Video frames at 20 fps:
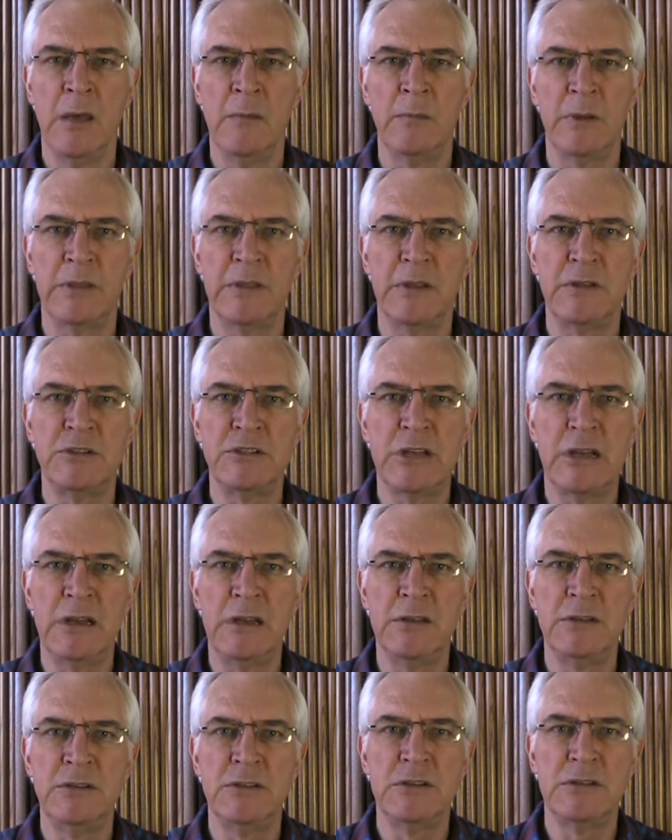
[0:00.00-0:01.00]
But the
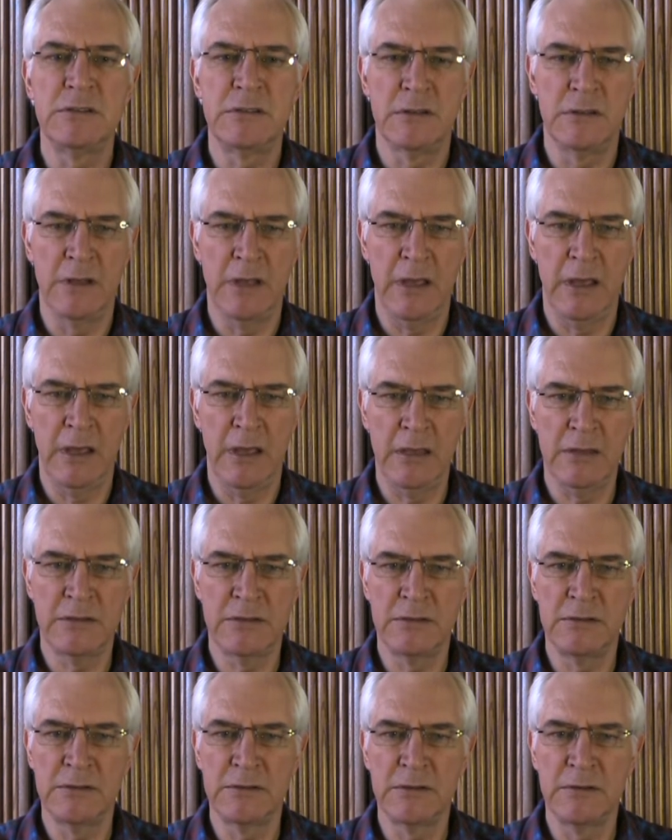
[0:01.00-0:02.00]
challenges and the
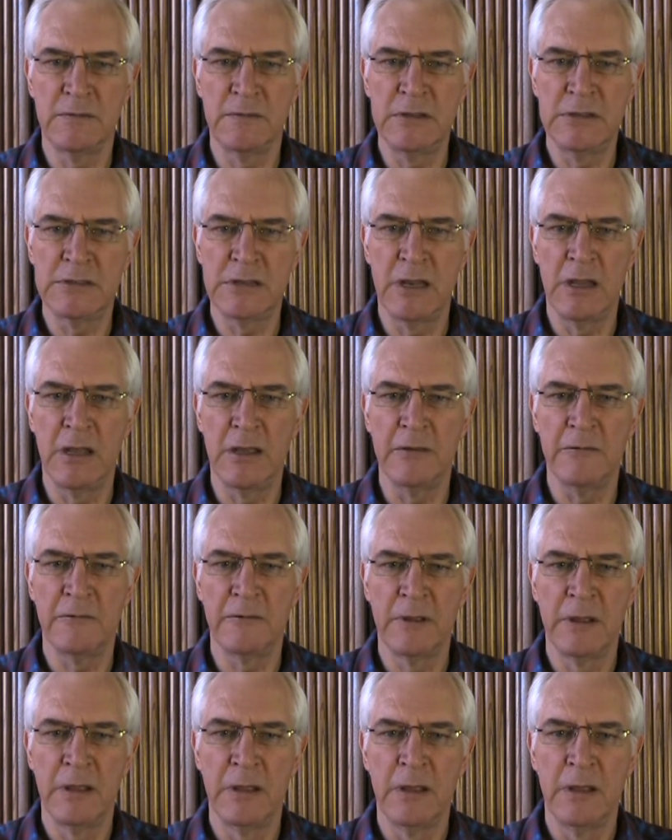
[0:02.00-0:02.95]
hassles of this life